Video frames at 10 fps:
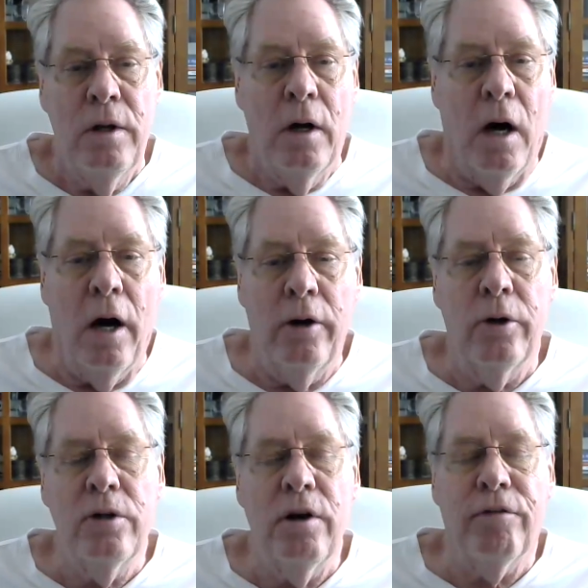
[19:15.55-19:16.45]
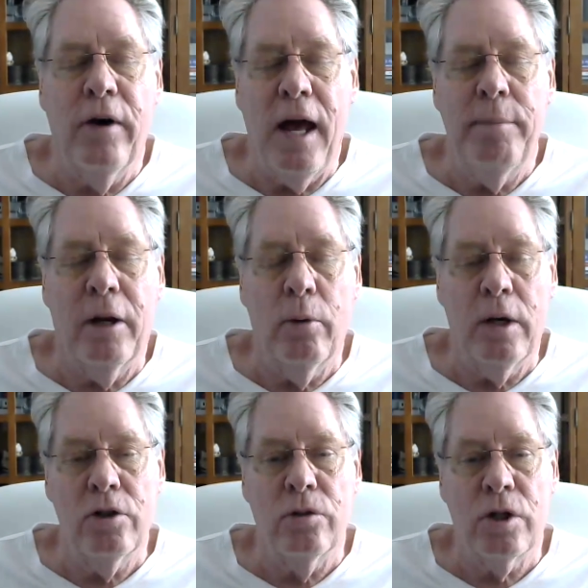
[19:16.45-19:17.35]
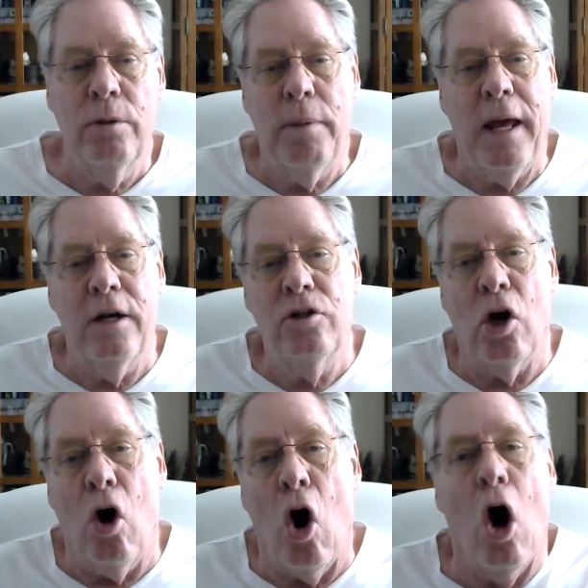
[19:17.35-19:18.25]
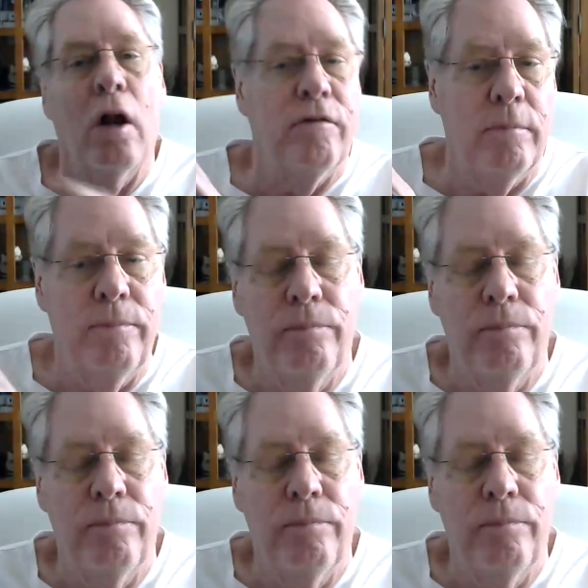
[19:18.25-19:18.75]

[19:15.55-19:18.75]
100 different admin credentials could manage all of them.